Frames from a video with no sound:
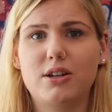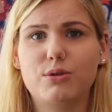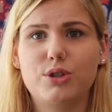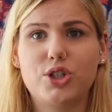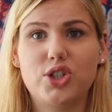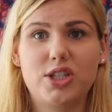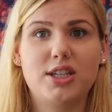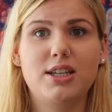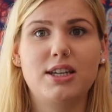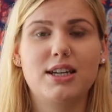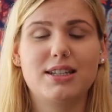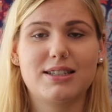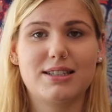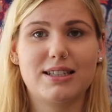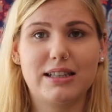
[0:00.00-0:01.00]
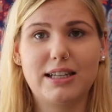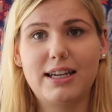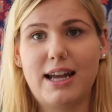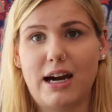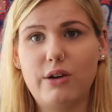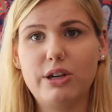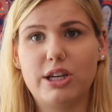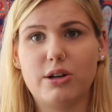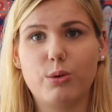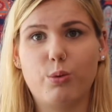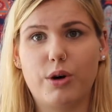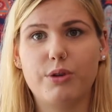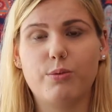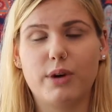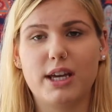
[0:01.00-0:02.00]
she slid out here
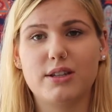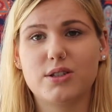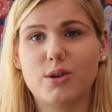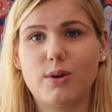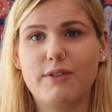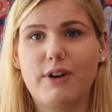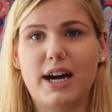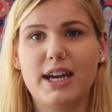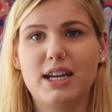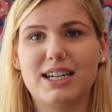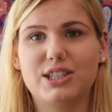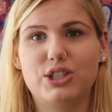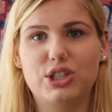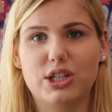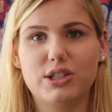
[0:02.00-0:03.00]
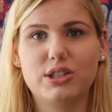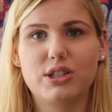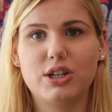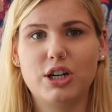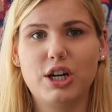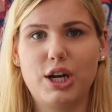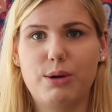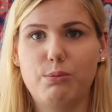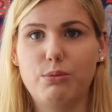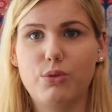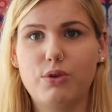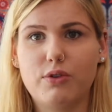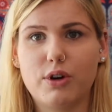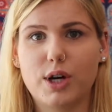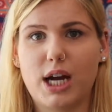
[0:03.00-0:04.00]
one way, so if I adjust her and
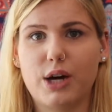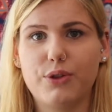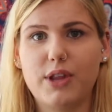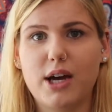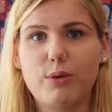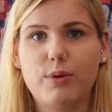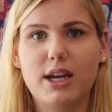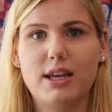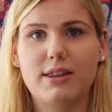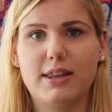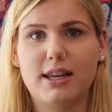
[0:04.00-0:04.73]
move her out that way,